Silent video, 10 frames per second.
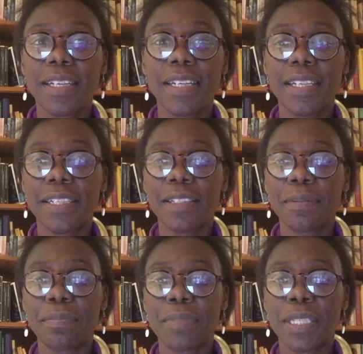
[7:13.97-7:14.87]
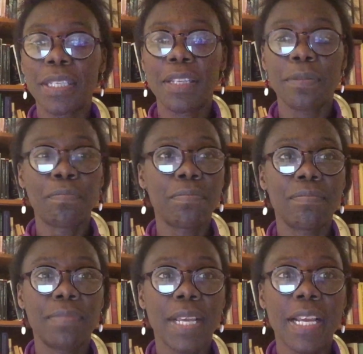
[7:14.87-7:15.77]

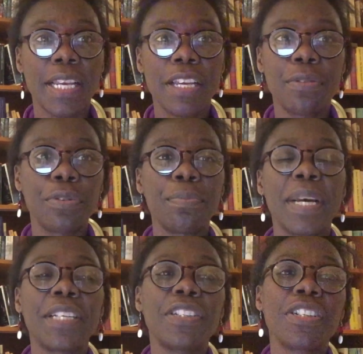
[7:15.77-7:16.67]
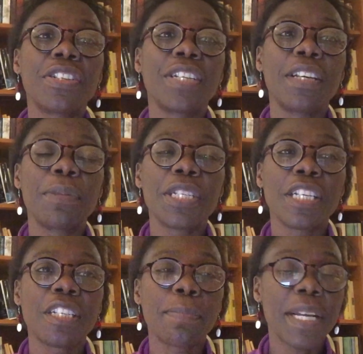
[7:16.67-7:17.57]
Eddie Iroh manages to keep the
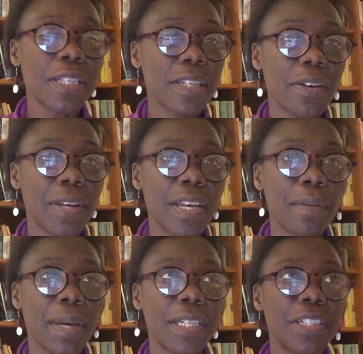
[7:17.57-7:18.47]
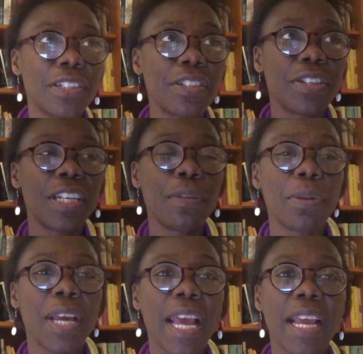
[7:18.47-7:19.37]
suspense going. He manages to keep you
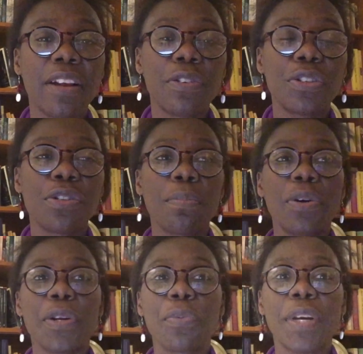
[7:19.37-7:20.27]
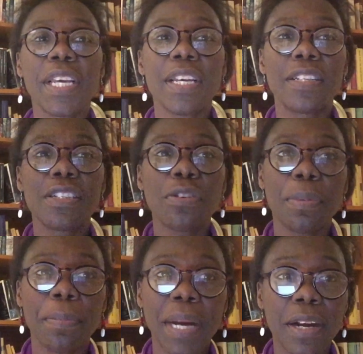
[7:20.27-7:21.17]
hanging on to the point where he can stop a
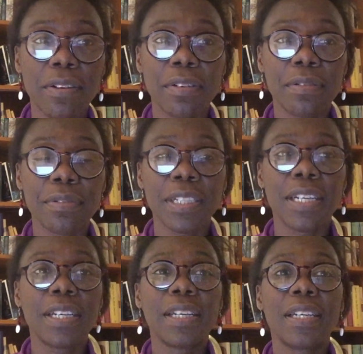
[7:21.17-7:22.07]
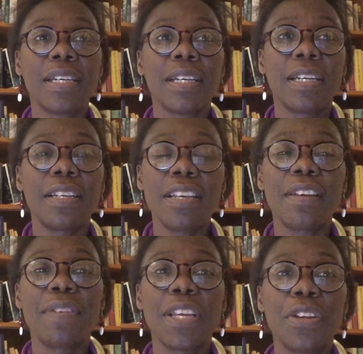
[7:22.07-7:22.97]
paragraph,
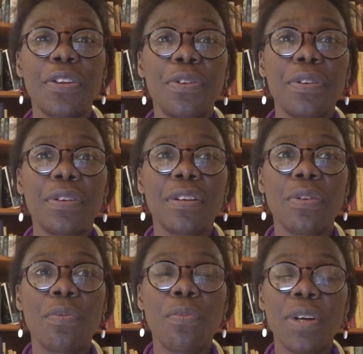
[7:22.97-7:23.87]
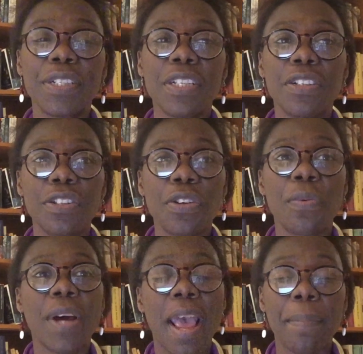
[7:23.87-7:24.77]
leaving you wanting to know
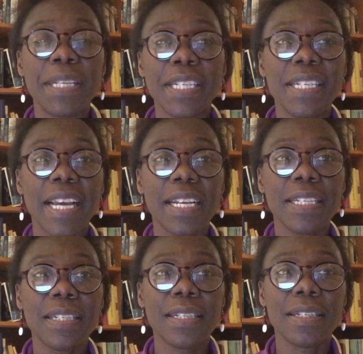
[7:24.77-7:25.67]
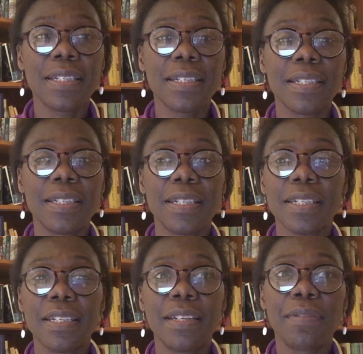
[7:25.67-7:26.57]
what happens next,
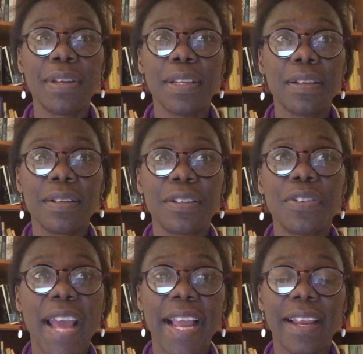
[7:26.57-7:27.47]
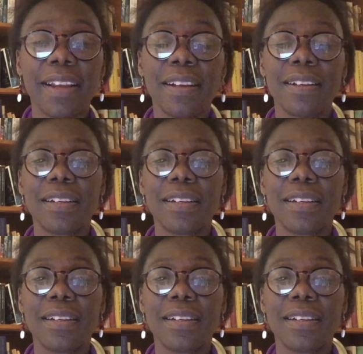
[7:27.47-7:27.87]
just leaving you hanging.